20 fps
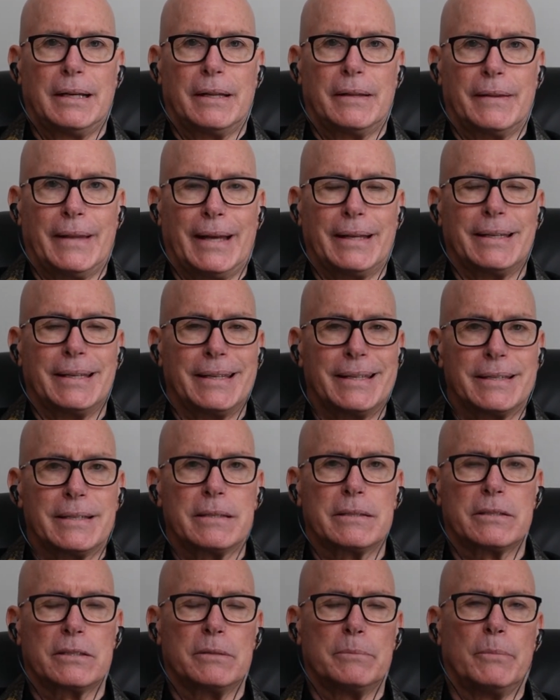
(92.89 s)
That
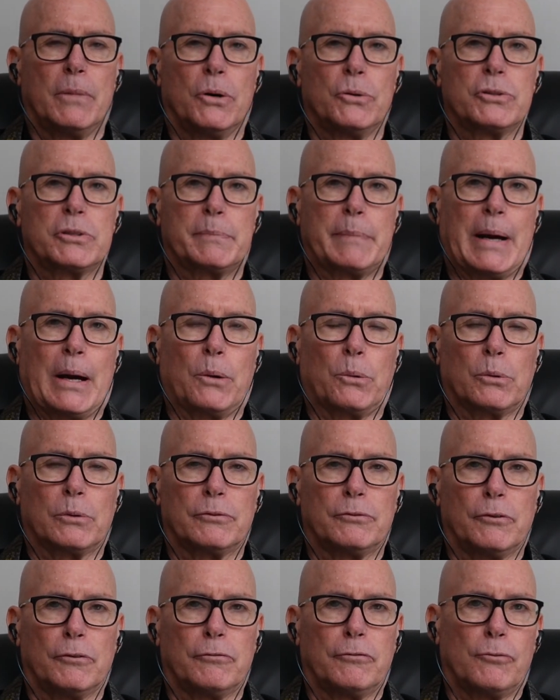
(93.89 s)
is the most
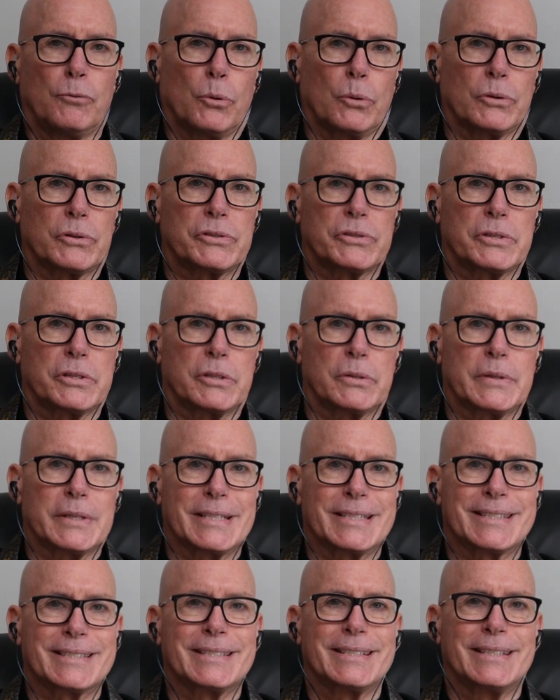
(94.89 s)
powerful force there
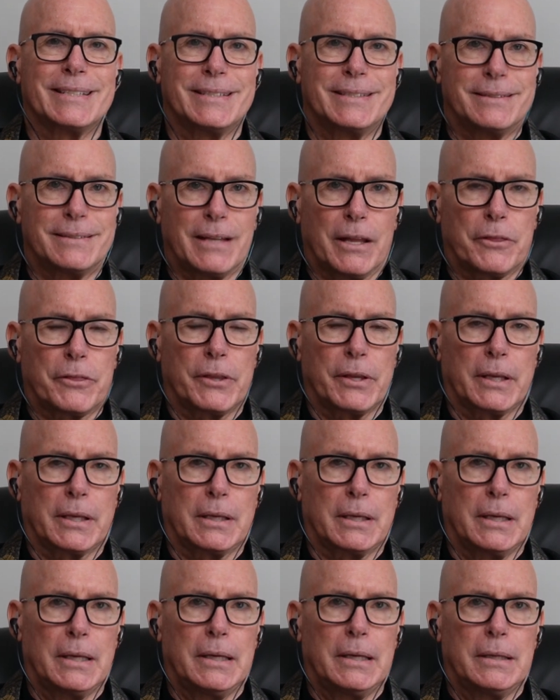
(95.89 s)
is.
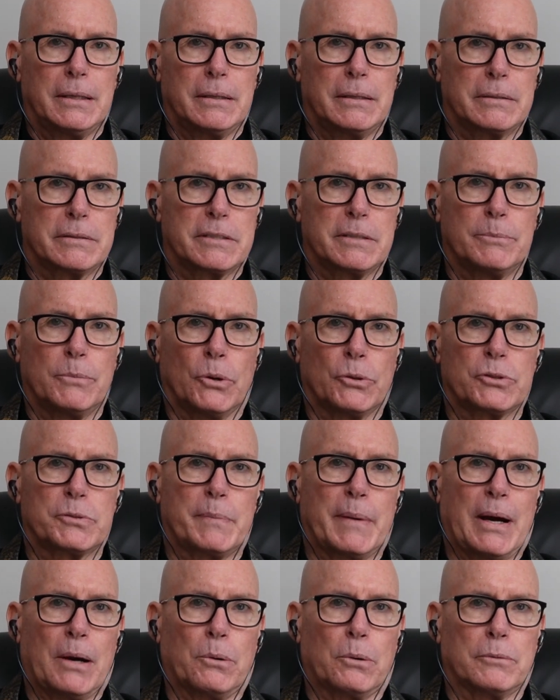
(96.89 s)
Nothing is the most
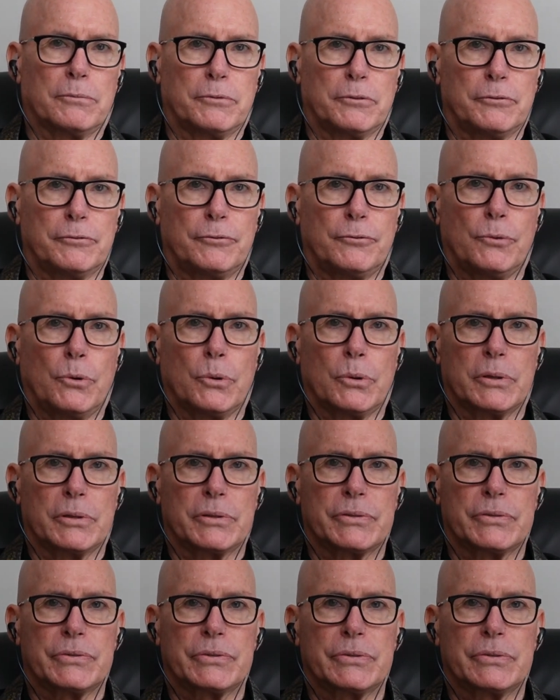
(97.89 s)
powerful
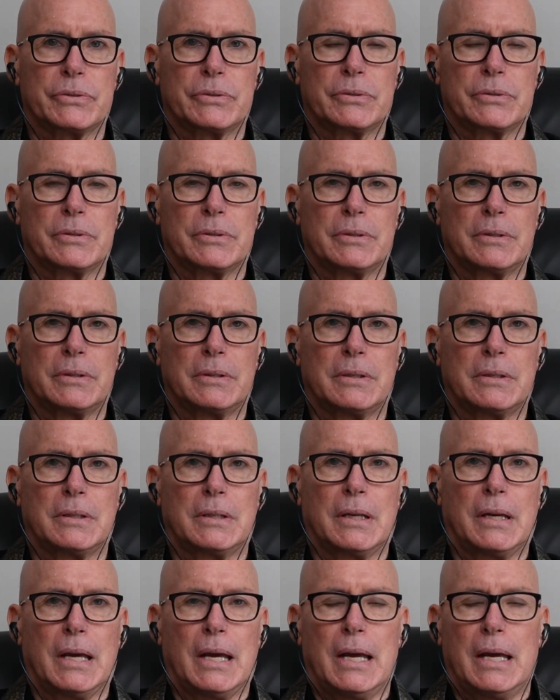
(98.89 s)
force.
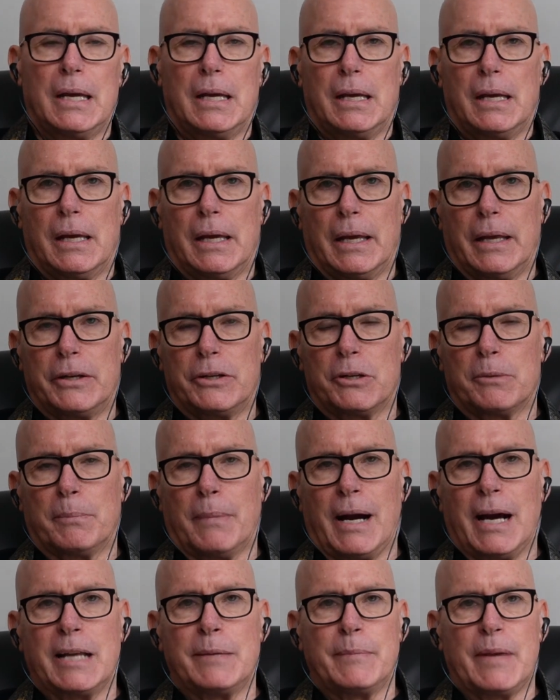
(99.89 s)
And your
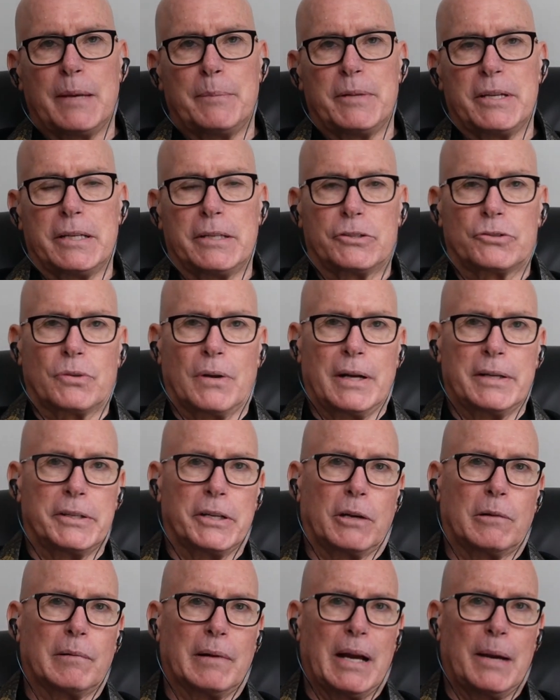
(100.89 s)
mind may be trying to
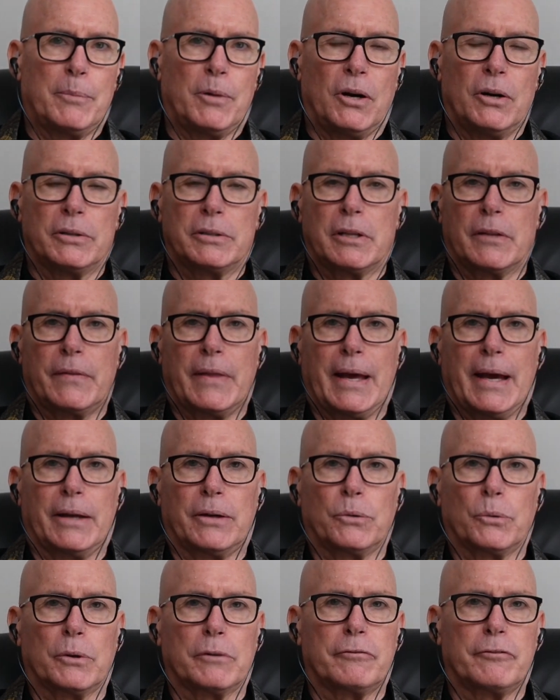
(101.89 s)
grab onto that,
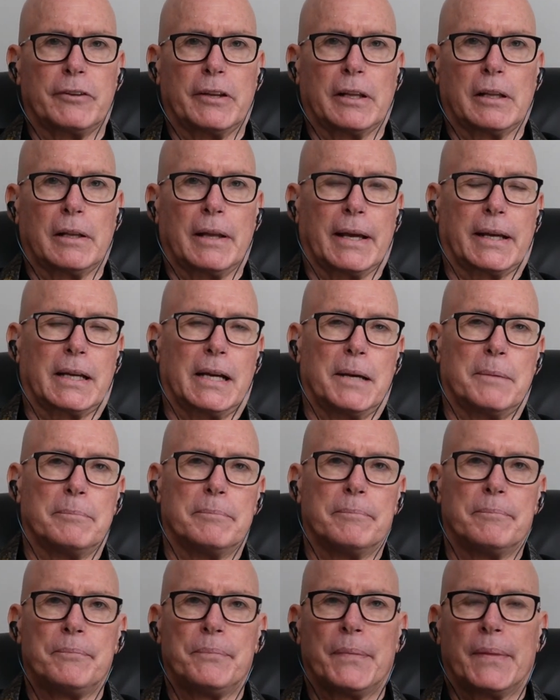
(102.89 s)
or feeling like
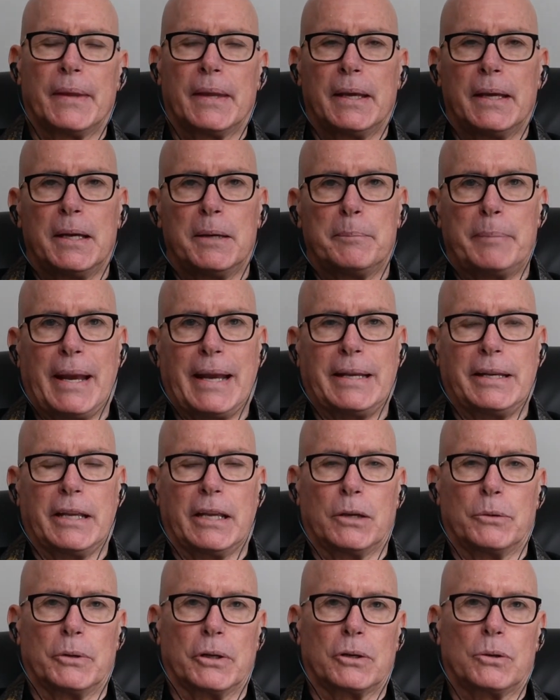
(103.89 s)
I'm painting
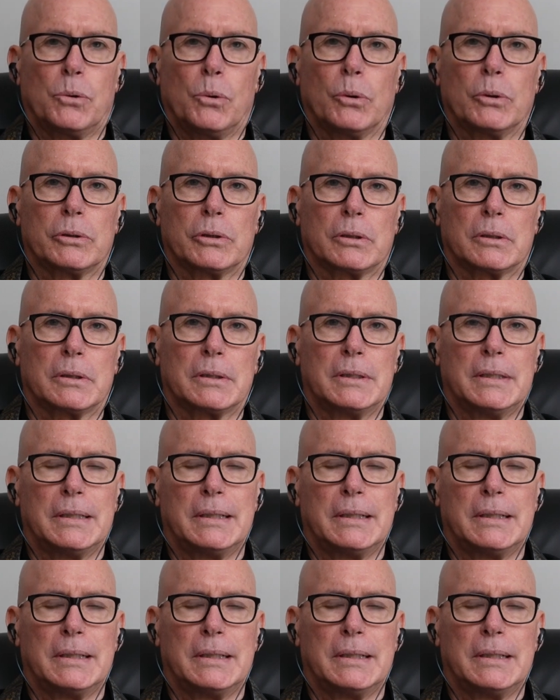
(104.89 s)
you in a corner,